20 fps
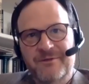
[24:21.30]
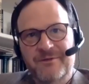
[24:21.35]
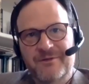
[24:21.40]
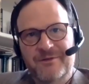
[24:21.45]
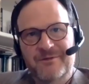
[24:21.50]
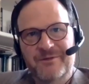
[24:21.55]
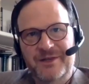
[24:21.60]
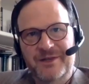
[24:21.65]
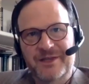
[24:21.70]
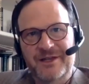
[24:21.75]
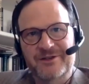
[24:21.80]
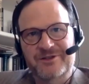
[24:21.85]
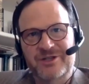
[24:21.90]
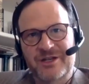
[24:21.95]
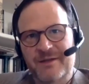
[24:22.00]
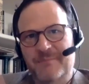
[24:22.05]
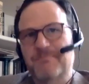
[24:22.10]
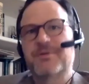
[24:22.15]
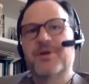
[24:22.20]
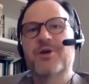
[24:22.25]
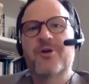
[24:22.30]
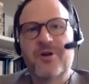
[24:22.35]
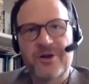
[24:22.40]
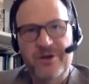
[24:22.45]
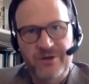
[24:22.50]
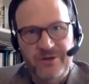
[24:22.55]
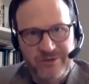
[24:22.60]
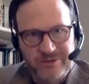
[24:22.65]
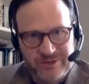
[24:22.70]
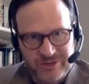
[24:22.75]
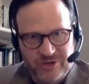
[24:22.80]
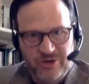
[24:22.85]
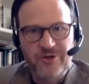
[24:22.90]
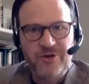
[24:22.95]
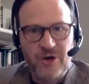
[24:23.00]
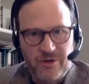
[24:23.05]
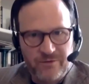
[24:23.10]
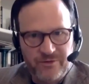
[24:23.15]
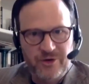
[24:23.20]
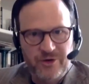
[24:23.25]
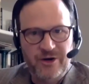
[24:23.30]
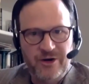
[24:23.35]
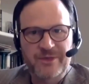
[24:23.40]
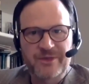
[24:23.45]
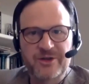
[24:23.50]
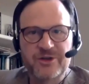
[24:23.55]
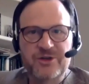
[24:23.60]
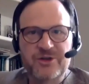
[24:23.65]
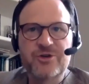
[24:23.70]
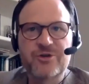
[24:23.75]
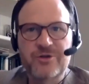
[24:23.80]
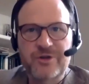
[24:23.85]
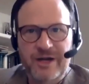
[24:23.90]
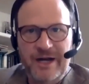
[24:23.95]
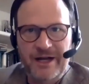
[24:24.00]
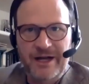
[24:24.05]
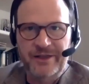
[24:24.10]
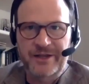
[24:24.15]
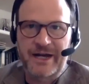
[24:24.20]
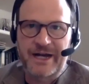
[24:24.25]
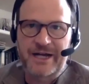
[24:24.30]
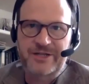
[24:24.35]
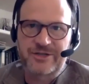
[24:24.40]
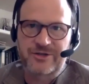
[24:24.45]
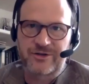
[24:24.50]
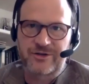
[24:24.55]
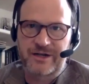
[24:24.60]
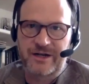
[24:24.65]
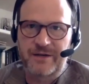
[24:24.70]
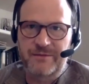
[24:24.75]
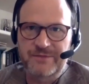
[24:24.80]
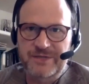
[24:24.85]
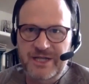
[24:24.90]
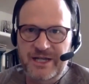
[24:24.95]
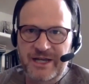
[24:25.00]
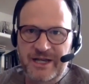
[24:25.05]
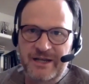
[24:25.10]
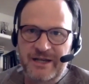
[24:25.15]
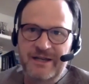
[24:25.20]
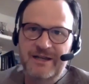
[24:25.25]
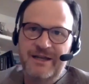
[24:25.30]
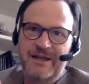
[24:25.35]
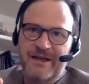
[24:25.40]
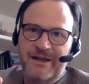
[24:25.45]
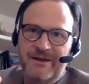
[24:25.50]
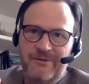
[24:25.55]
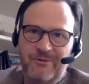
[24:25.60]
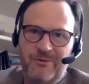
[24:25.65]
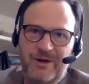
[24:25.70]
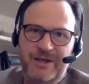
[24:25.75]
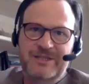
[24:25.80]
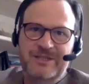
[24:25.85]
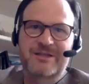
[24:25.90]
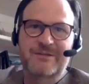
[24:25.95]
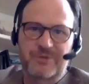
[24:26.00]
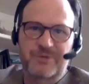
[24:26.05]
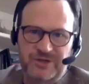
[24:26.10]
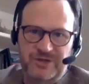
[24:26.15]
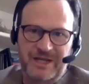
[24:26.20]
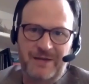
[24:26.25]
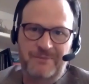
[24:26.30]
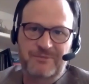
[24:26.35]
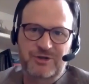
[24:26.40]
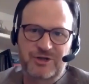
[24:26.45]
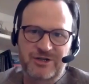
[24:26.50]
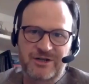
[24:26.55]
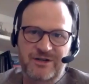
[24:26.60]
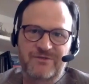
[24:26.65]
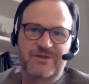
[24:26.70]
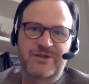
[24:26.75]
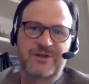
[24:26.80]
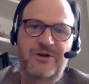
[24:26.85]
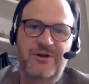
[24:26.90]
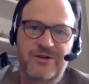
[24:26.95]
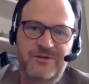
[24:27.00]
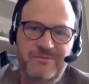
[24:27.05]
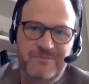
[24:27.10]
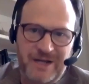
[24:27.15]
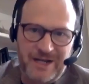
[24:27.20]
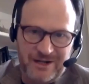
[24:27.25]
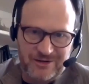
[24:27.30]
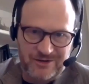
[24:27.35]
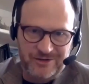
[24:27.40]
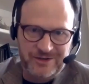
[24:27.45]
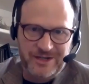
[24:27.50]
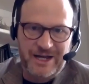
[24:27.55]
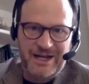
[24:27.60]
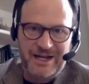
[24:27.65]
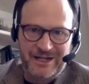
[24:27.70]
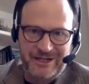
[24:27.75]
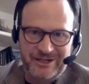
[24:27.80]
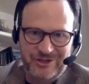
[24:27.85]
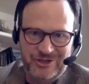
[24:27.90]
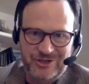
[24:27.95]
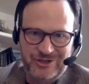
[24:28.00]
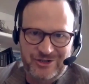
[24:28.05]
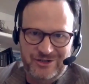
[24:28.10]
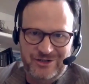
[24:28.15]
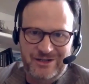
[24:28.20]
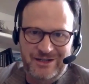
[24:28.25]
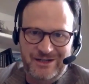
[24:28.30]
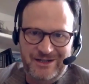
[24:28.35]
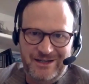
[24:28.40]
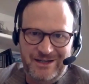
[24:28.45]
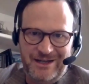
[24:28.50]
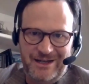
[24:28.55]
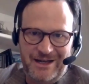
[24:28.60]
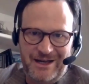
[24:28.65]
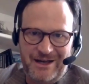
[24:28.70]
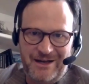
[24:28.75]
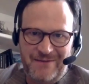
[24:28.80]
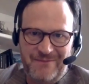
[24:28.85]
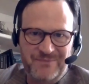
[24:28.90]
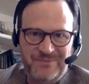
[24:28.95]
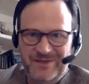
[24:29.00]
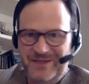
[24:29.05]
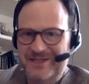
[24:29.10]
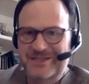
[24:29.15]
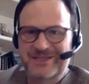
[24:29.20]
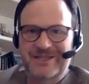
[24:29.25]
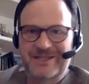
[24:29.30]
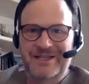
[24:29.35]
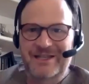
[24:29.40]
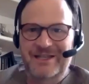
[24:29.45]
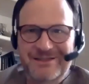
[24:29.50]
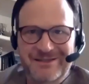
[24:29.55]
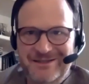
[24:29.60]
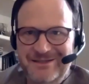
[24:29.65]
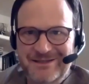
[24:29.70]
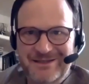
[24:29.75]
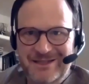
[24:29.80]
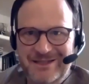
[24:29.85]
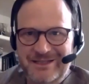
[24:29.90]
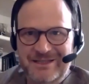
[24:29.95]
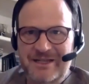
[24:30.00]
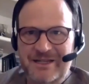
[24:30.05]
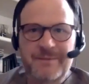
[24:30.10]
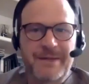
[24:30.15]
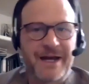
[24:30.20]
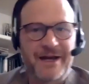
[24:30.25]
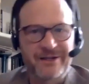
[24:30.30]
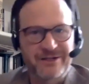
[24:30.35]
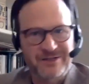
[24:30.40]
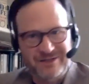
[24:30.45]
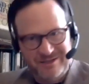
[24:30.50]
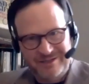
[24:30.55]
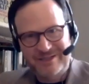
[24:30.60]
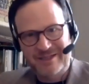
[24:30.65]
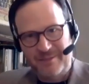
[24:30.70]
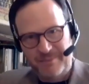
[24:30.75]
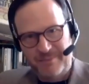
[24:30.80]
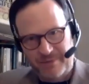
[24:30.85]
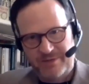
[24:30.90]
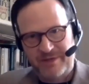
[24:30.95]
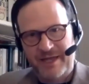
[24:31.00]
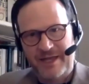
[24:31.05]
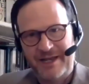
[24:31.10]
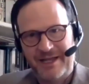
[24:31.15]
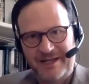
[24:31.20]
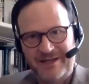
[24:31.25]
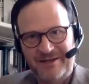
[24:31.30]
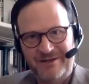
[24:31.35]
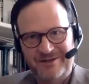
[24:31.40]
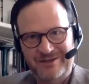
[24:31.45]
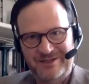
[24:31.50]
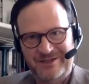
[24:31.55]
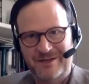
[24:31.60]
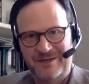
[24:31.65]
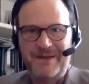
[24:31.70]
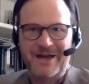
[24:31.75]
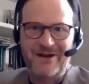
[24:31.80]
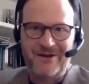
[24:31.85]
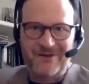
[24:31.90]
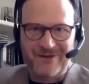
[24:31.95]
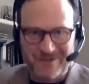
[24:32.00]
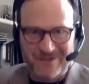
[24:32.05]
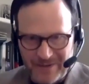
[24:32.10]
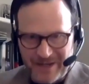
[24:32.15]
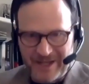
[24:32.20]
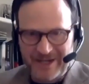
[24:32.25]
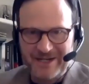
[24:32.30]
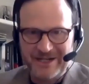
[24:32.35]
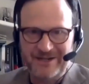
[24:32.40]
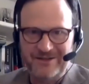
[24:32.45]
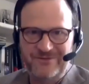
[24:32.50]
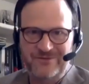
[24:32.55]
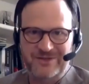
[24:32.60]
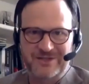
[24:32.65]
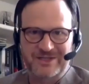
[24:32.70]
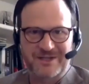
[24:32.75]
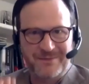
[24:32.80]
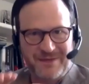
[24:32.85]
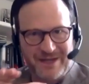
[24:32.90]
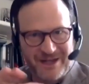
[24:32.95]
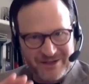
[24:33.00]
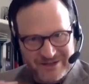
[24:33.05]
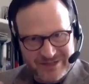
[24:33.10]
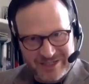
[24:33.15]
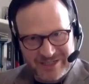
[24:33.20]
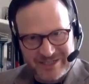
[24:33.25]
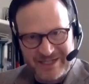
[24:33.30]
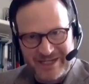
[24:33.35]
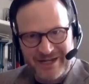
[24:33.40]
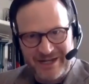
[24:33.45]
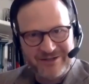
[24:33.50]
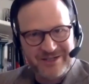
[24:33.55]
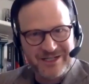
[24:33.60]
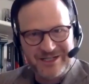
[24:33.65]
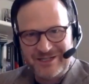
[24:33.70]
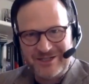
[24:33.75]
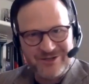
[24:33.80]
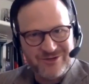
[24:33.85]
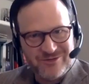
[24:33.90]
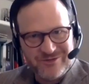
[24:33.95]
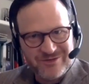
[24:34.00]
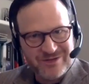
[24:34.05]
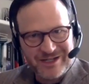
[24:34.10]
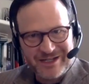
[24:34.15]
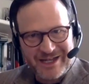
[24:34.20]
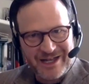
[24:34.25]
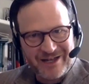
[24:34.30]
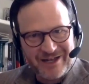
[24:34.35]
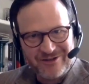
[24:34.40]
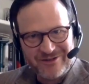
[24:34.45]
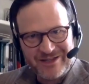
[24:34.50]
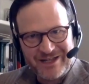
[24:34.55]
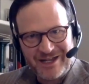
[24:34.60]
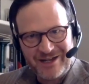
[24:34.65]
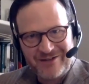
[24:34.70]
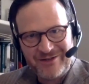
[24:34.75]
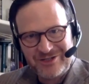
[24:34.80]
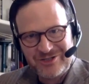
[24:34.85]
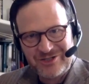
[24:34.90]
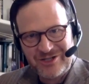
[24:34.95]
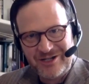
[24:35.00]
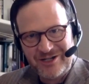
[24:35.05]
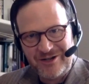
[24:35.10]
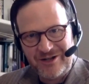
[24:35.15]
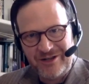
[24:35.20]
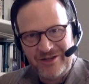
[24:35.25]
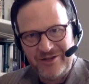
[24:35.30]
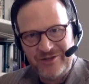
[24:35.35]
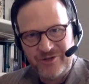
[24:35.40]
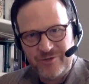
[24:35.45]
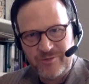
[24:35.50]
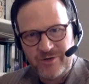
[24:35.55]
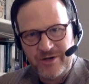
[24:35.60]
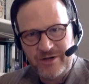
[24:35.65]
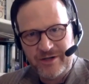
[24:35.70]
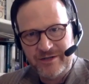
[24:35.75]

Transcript: when there's an imperial turnover and the new colonizer comes in, what's the perception of the old medical knowledge? Is it somehow sympathetic? Is somehow competitive? Is somehow discounted? Do you encounter that question at all in your work?